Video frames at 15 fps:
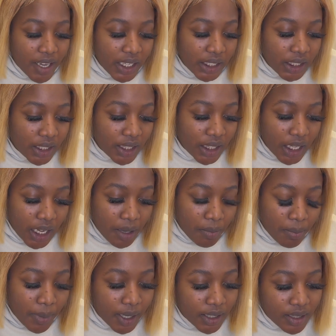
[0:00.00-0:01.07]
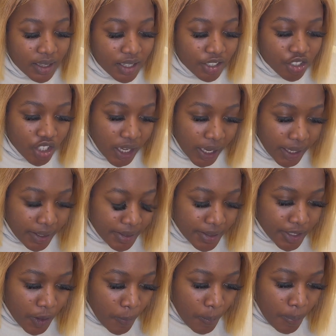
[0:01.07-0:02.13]
anything but the
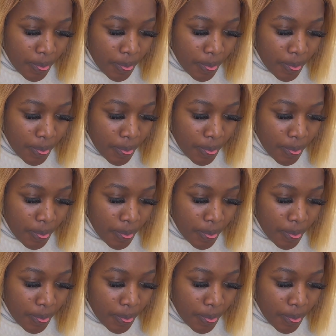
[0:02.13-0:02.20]
shakes.